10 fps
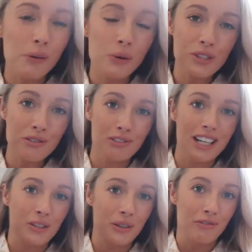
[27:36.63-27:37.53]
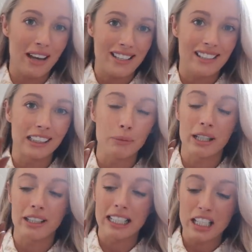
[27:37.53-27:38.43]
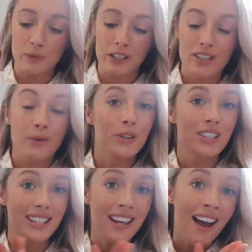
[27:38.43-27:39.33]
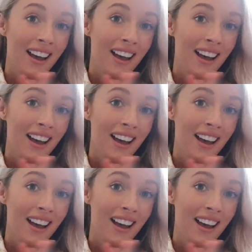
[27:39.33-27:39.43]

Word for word: I wasn't afraid to invest a little bit in these because I wanted